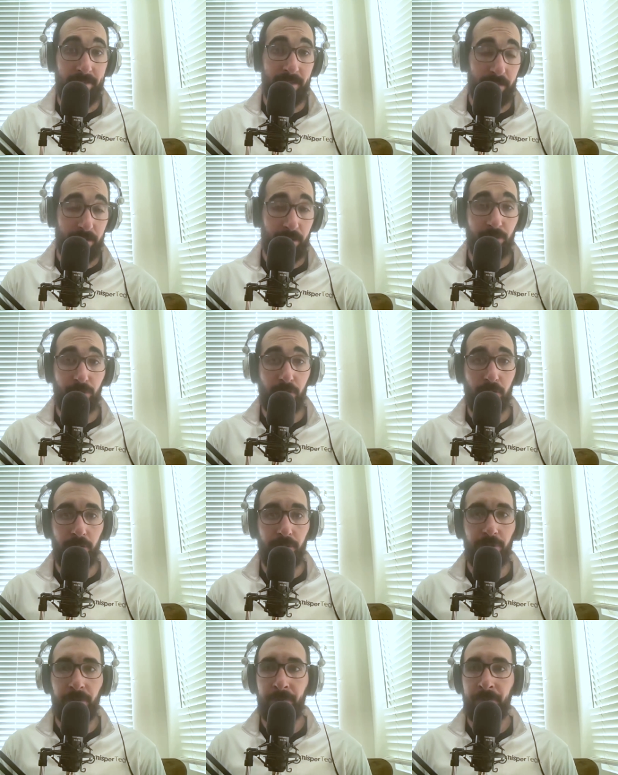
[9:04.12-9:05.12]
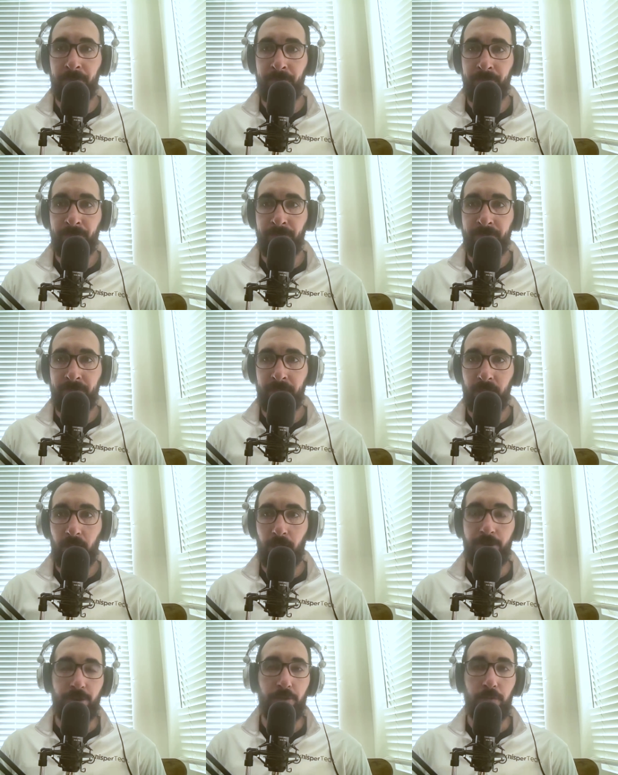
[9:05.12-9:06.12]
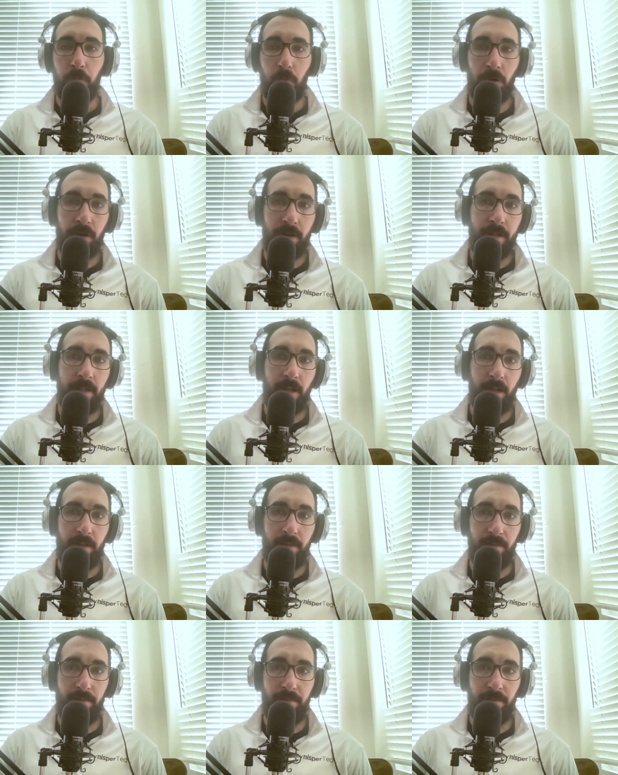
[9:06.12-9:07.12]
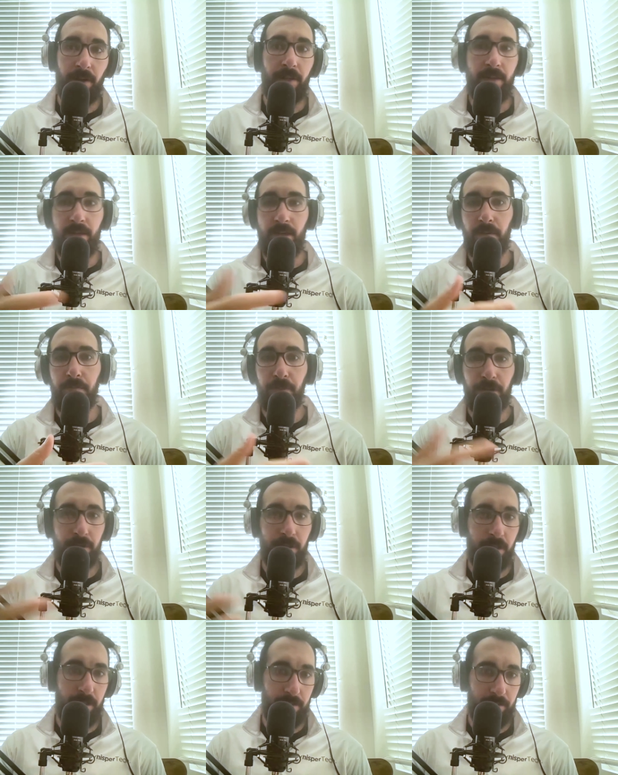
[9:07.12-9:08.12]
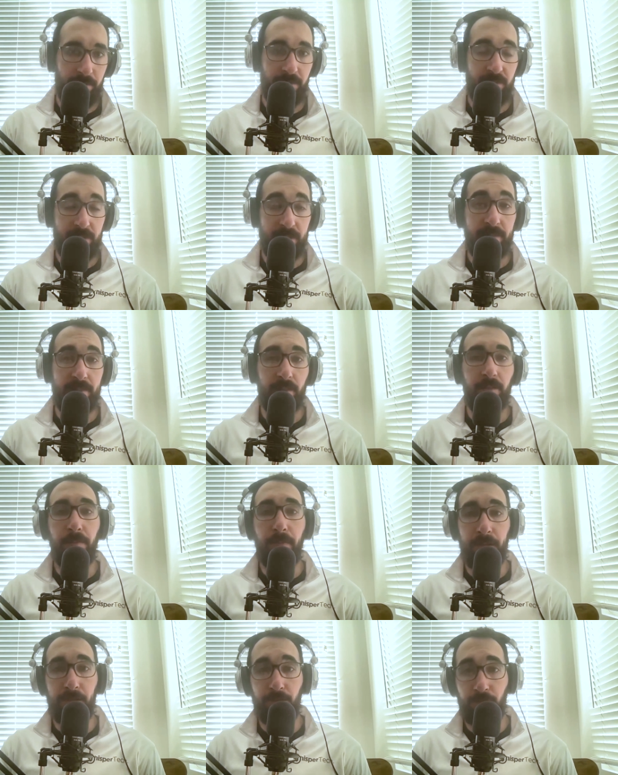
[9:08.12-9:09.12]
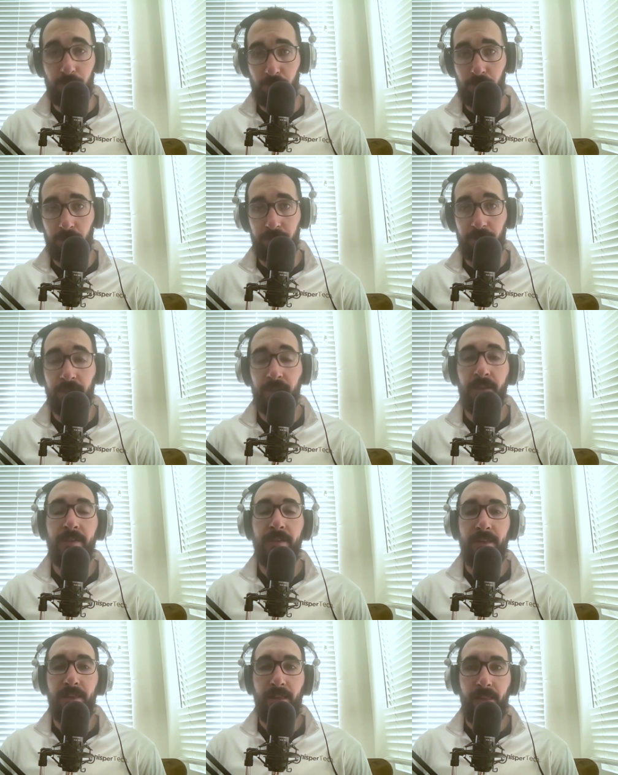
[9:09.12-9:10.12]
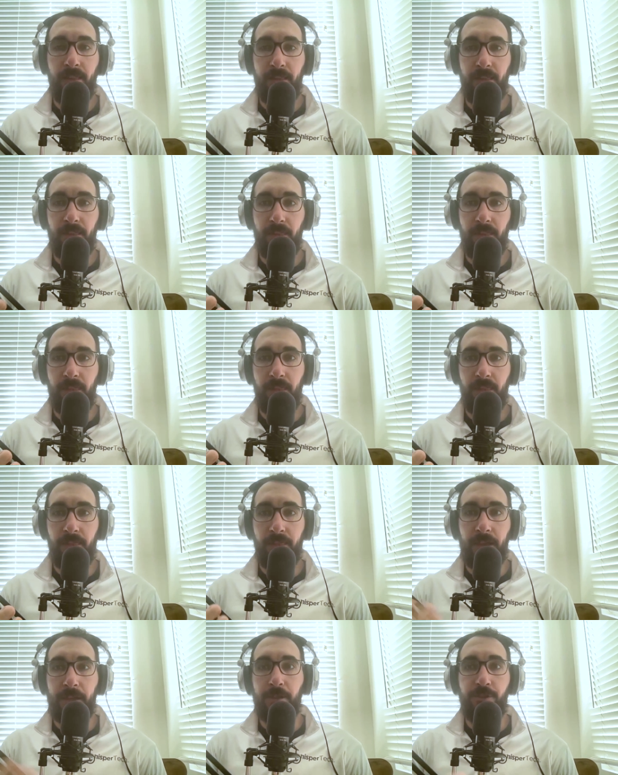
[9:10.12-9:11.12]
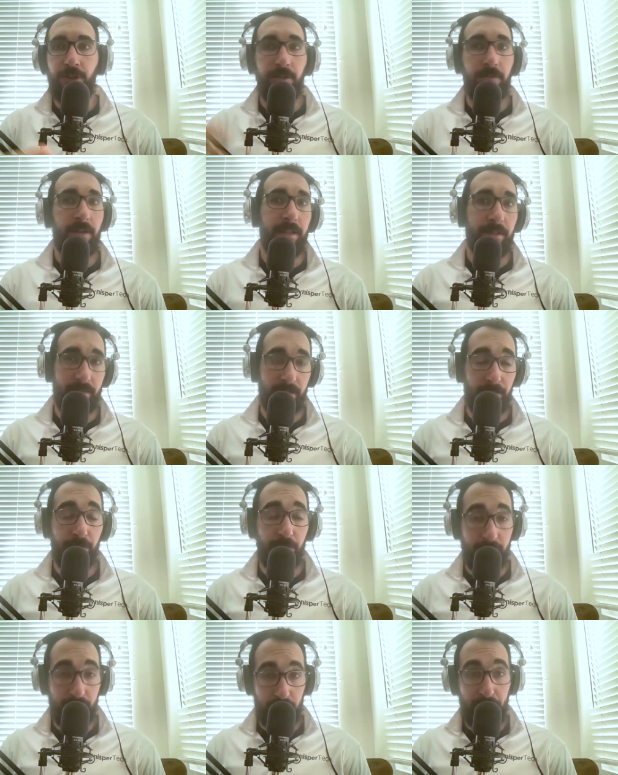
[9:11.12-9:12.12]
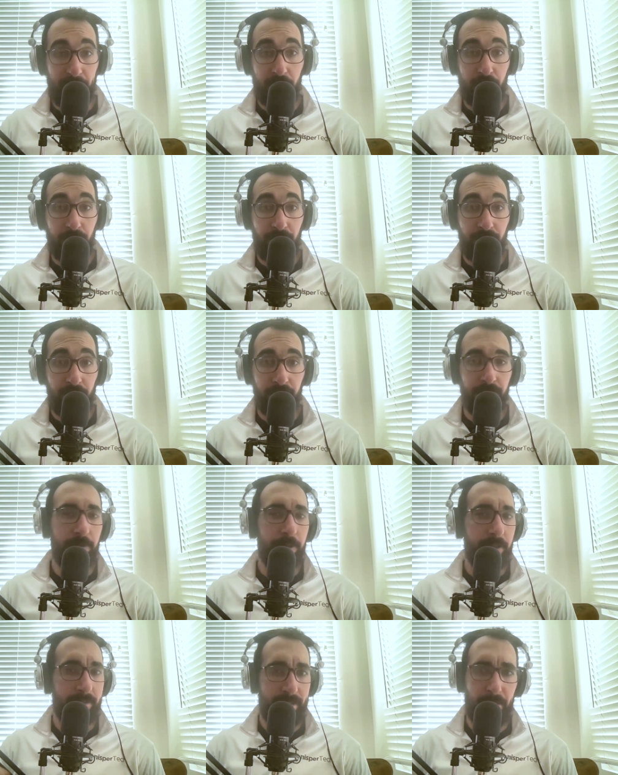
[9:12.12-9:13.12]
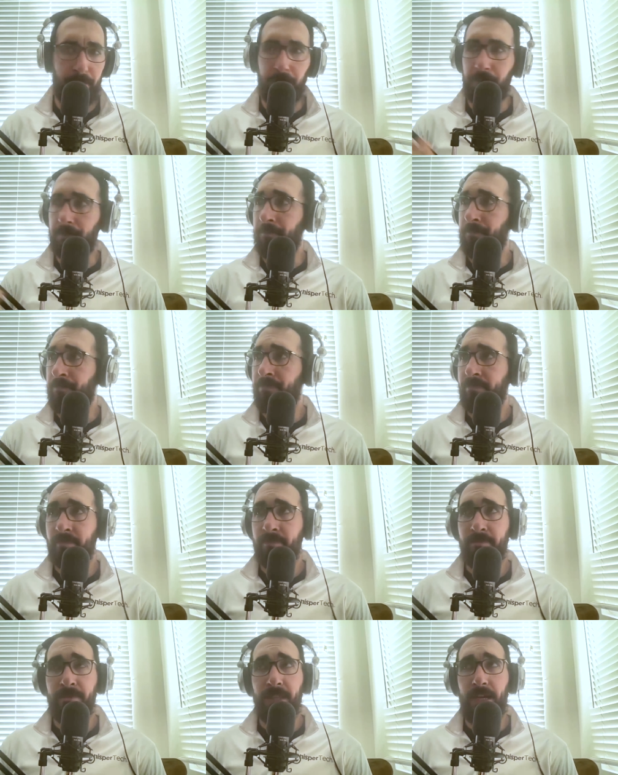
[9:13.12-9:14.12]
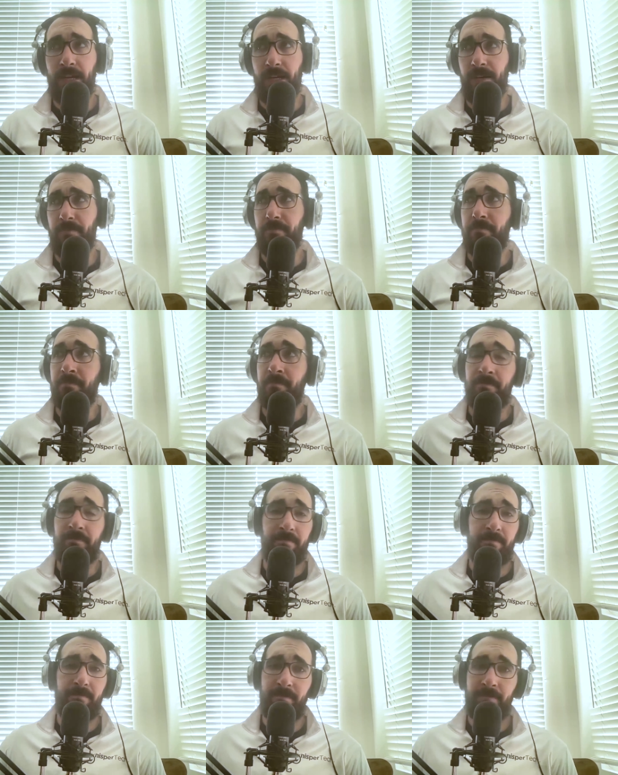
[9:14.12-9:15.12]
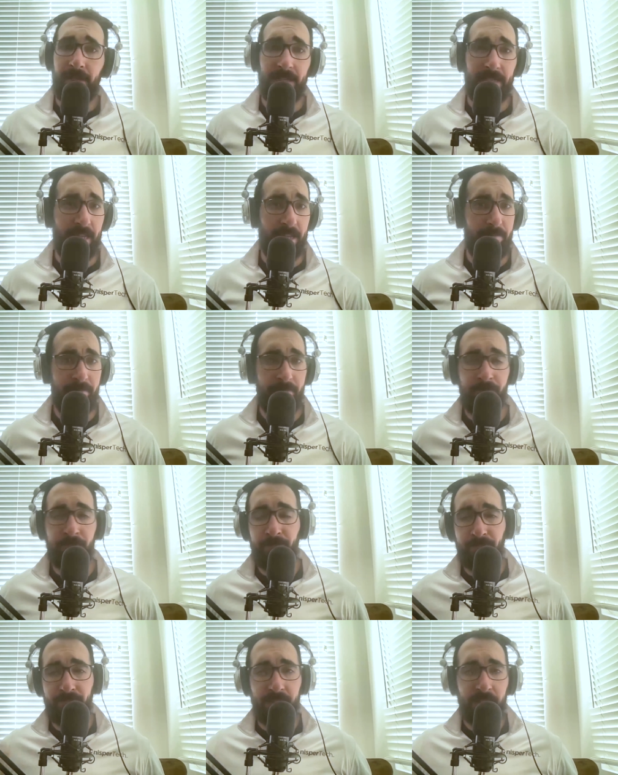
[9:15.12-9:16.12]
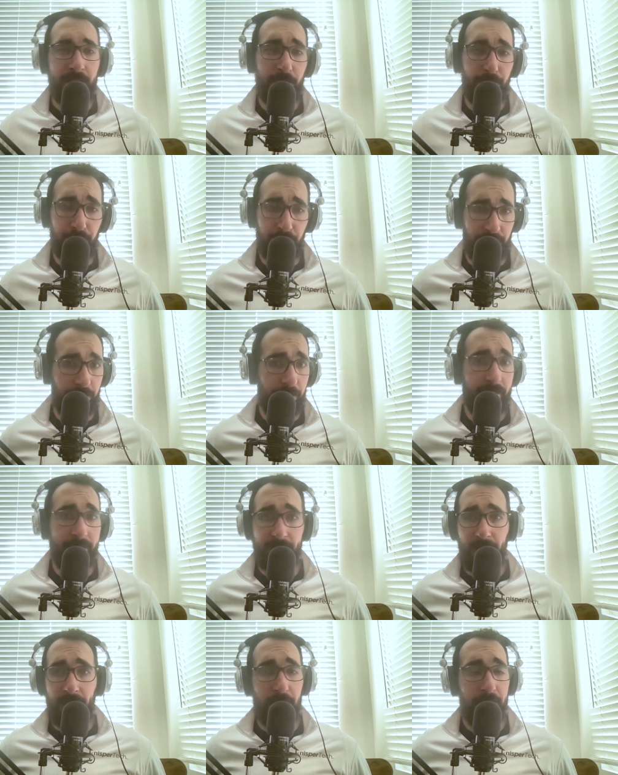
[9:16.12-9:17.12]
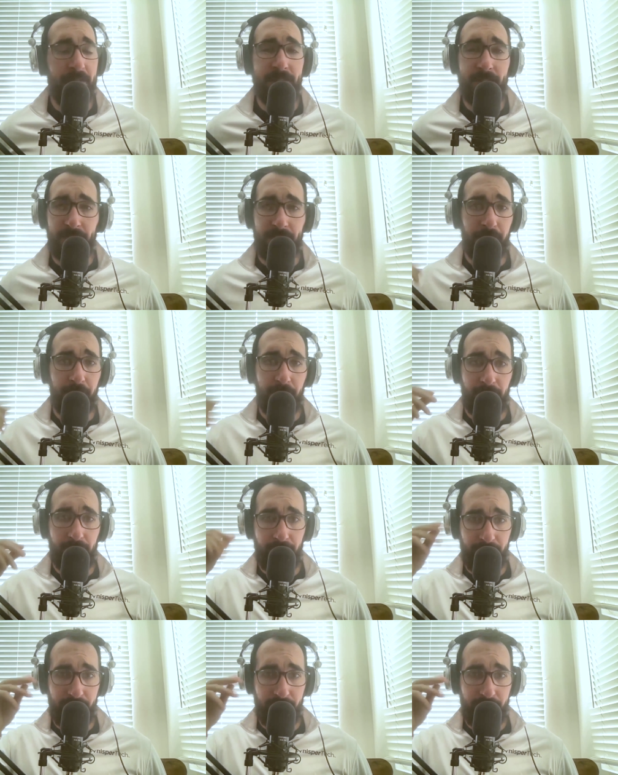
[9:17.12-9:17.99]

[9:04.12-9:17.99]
on these scores are just one of a number of statistically based scores that generate assumptions in the medical field. For example, and again, this was in Grey's Anatomy. Take it with,